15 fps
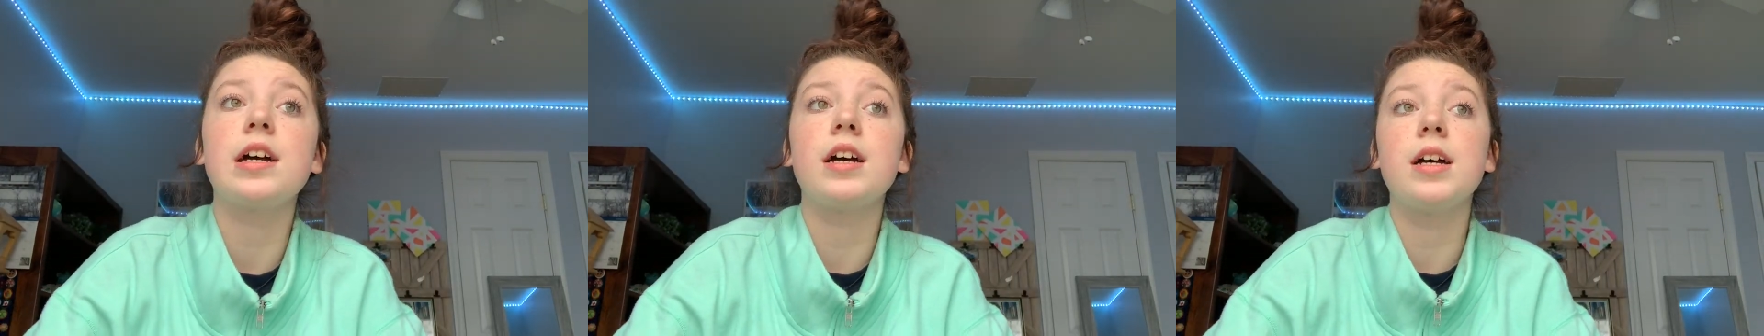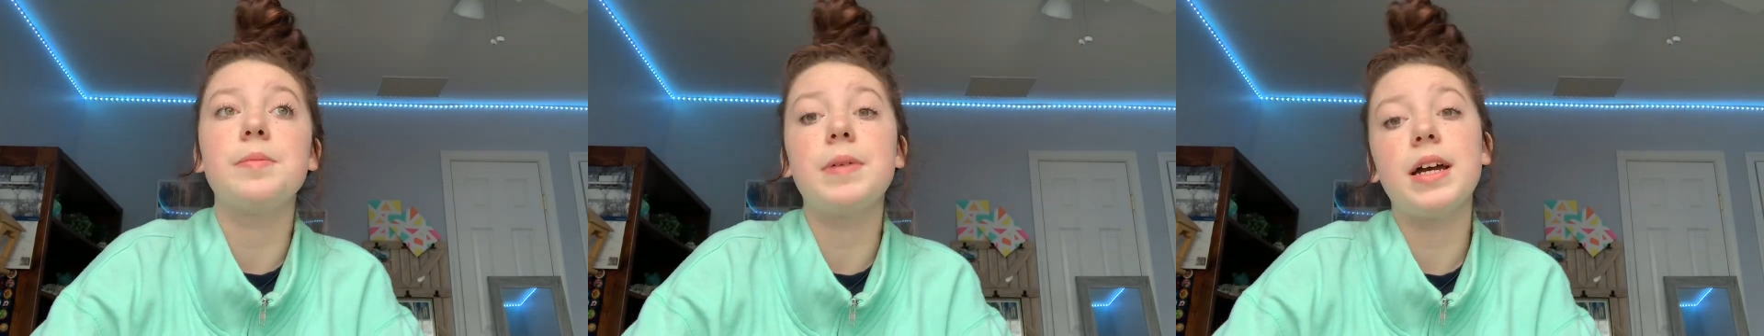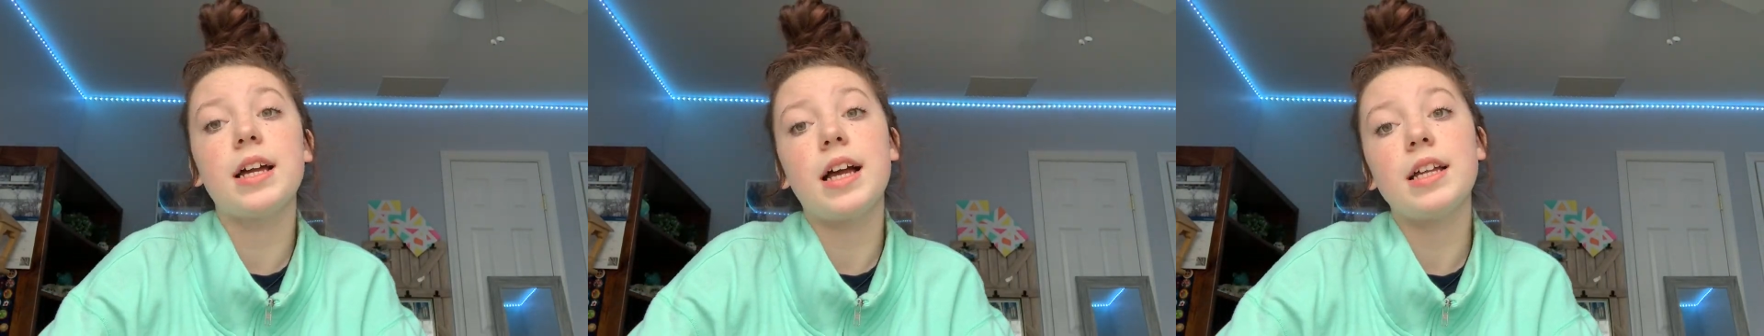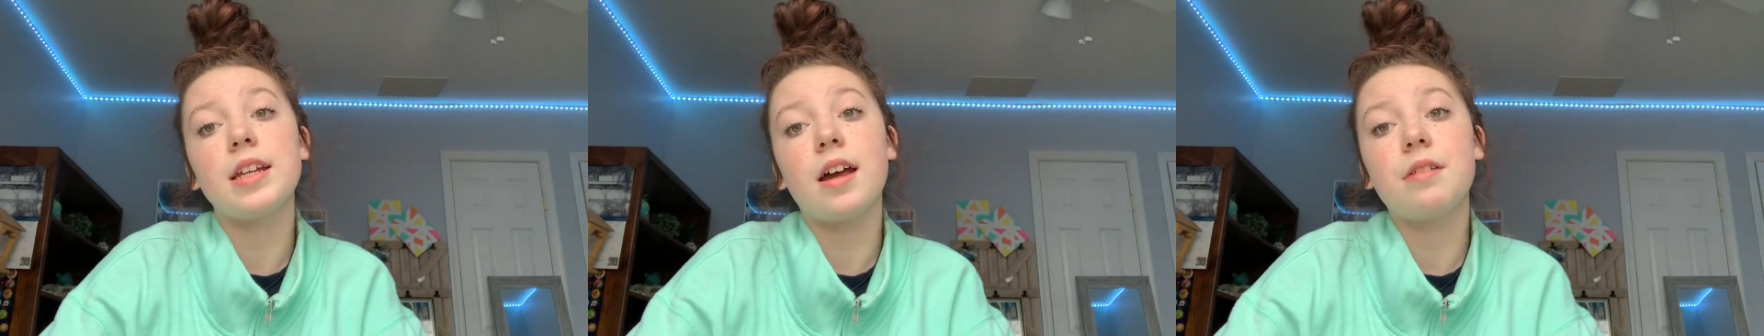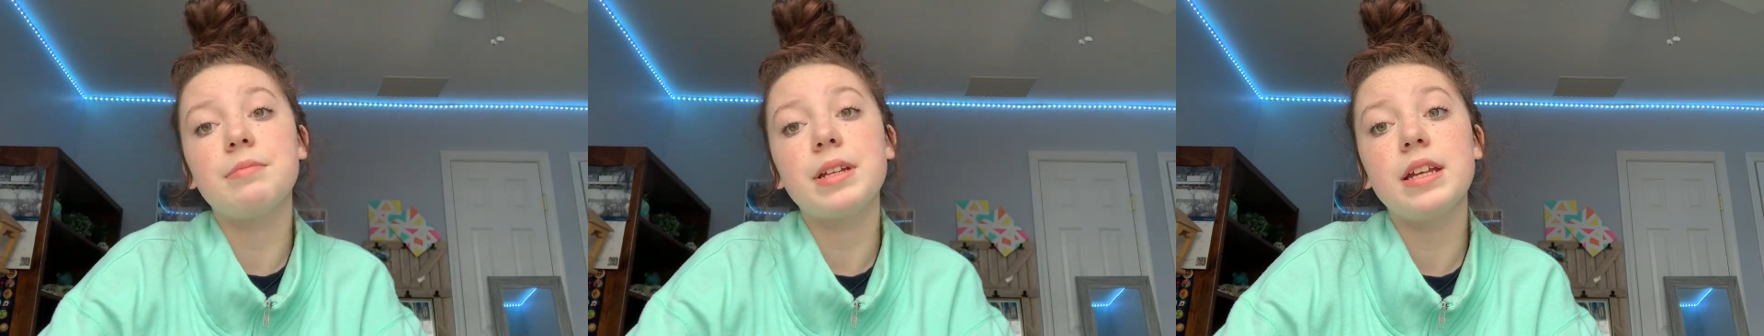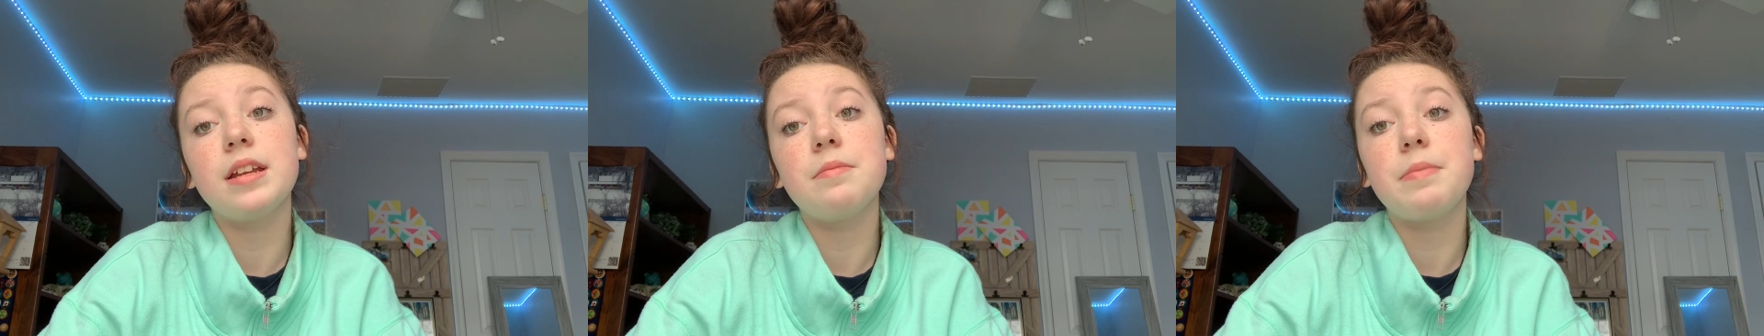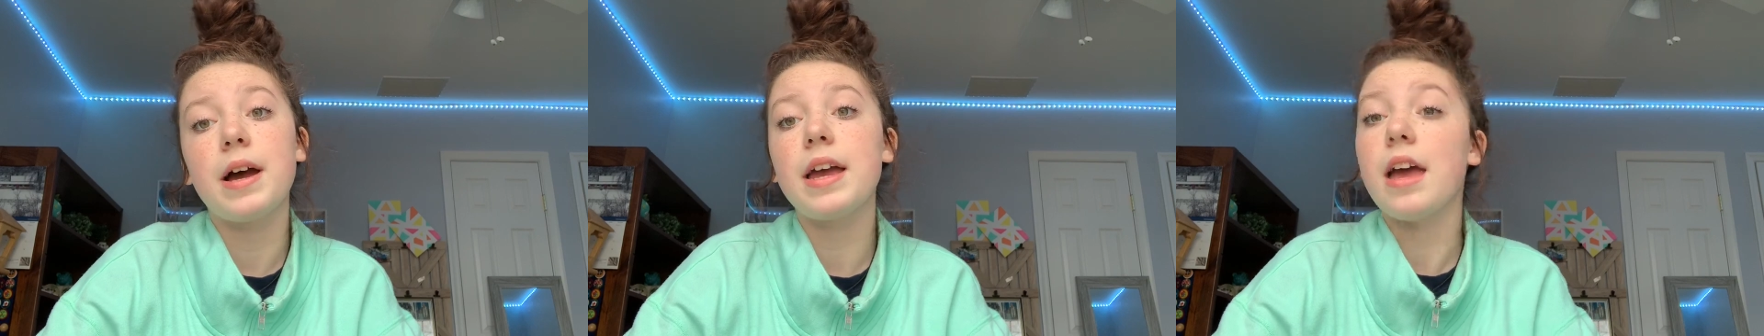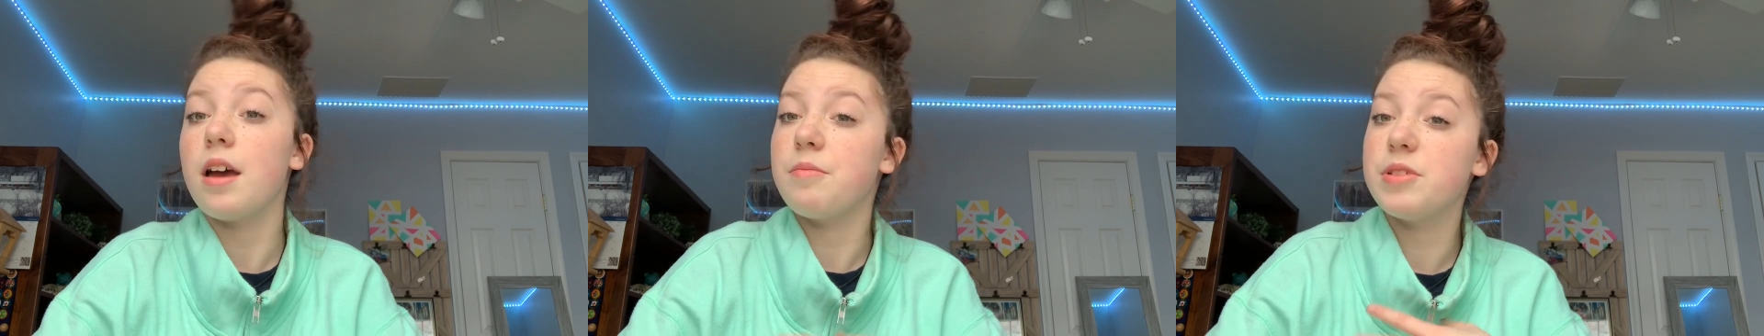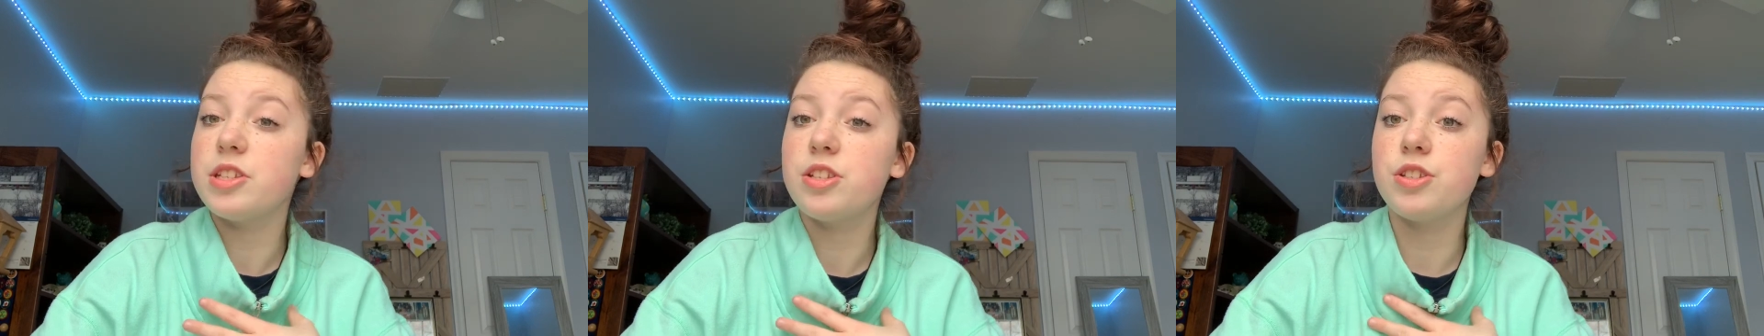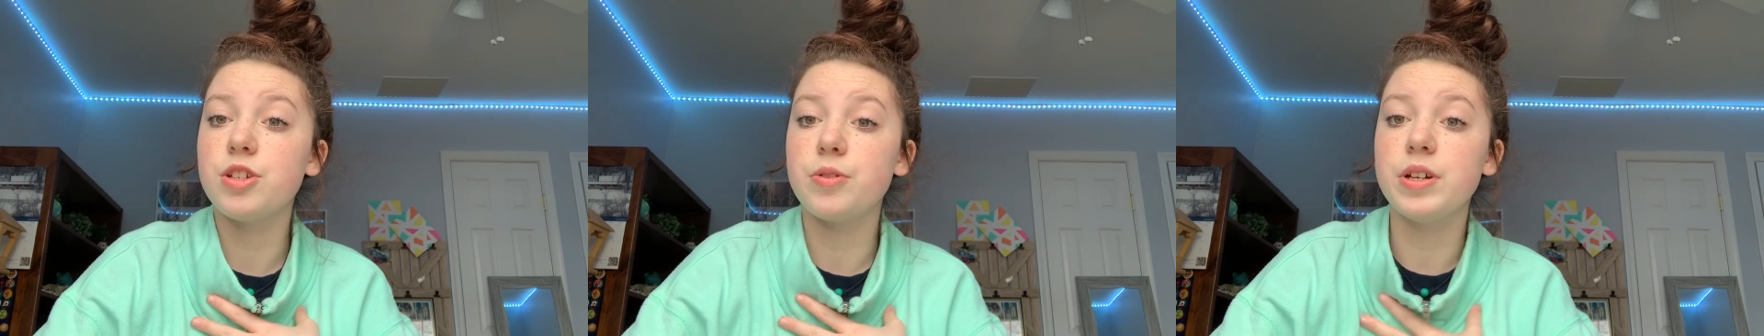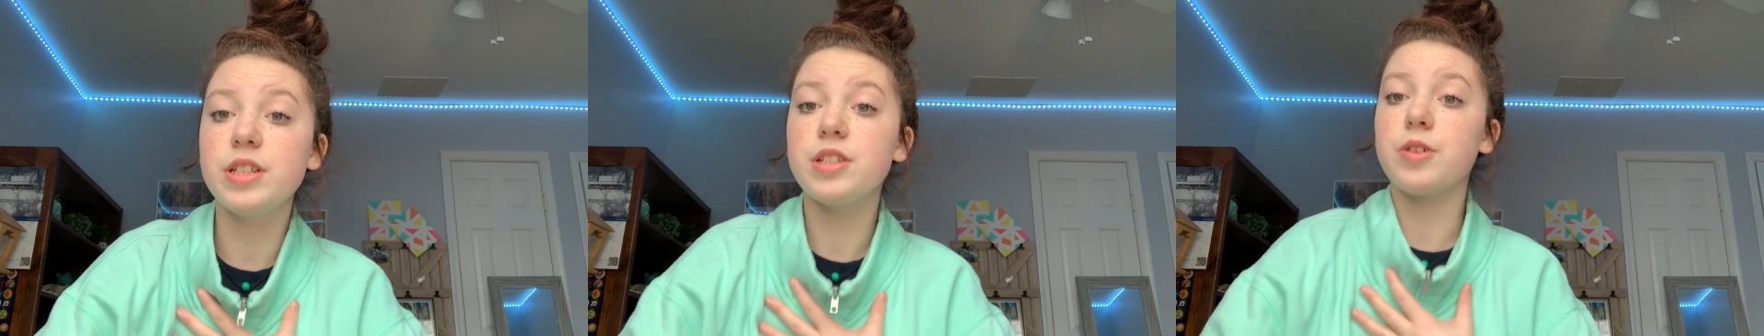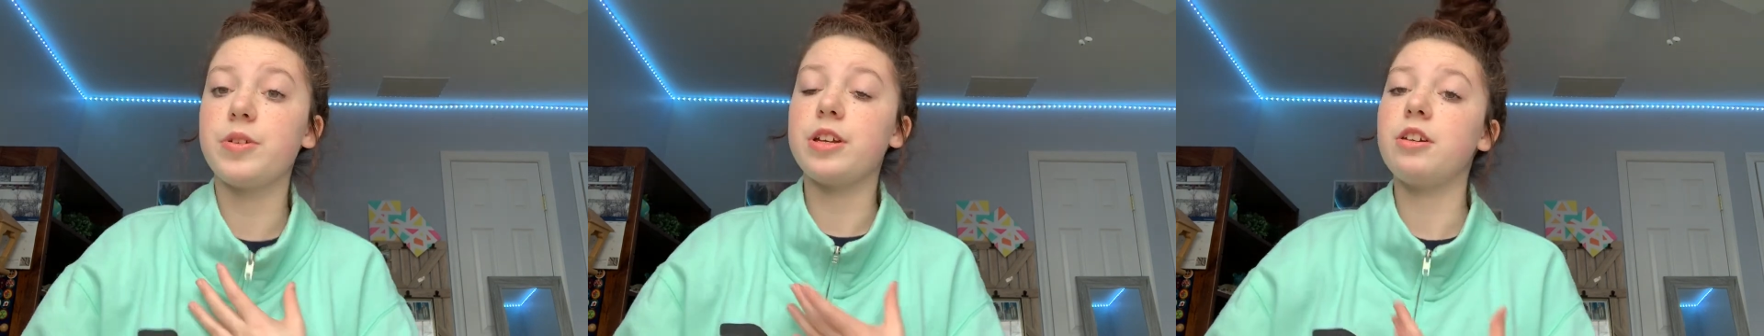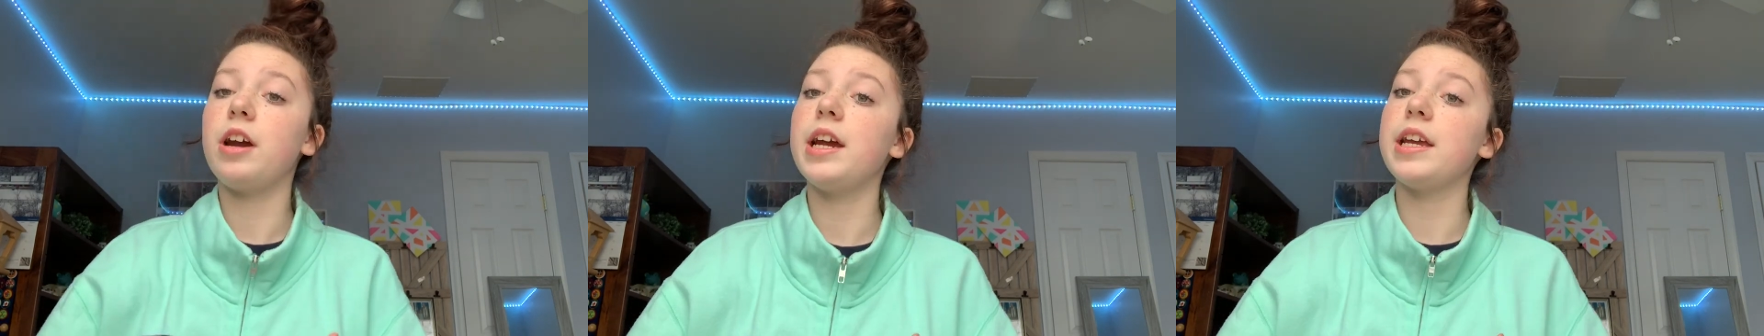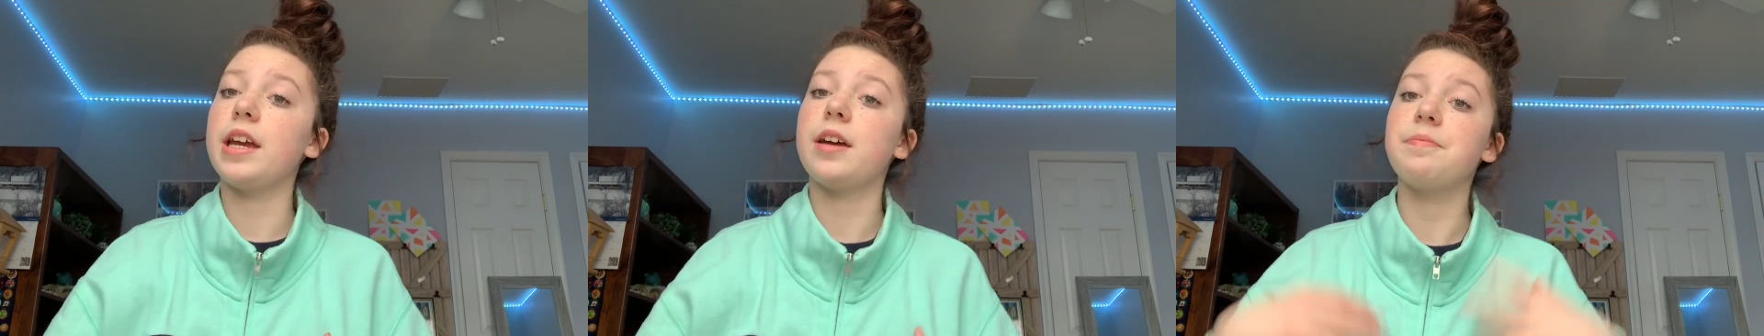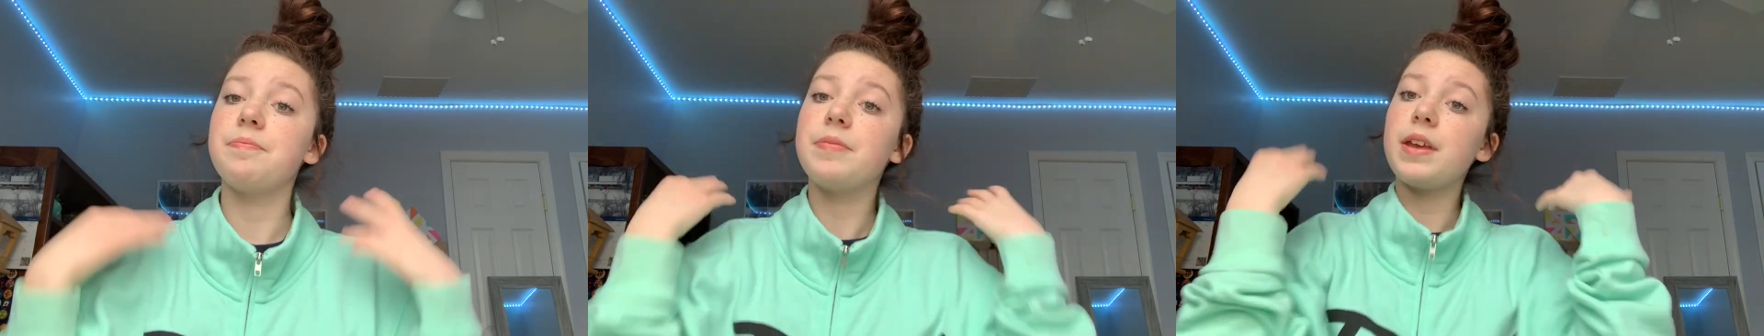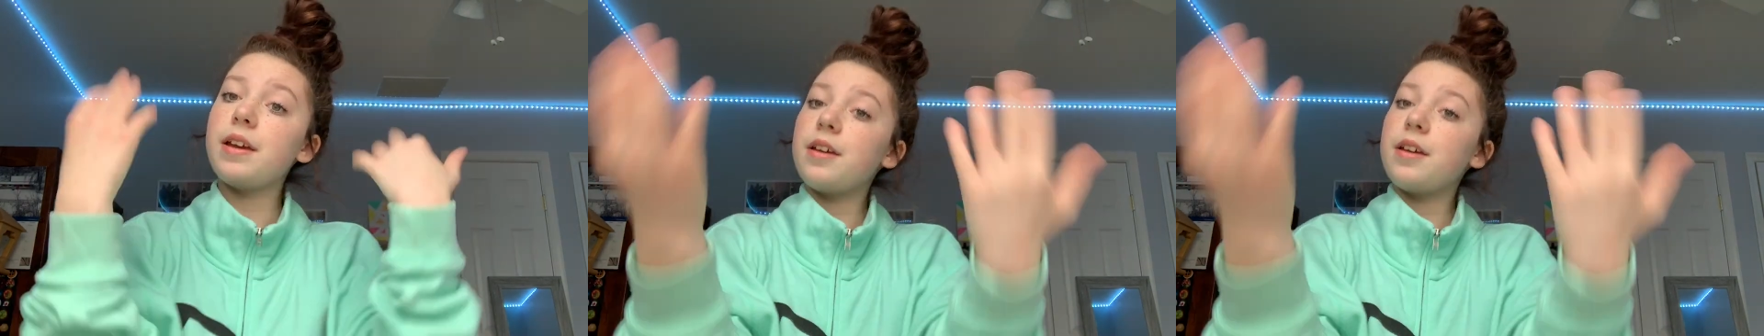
Um, I got nominated by Emma to do it, so here I am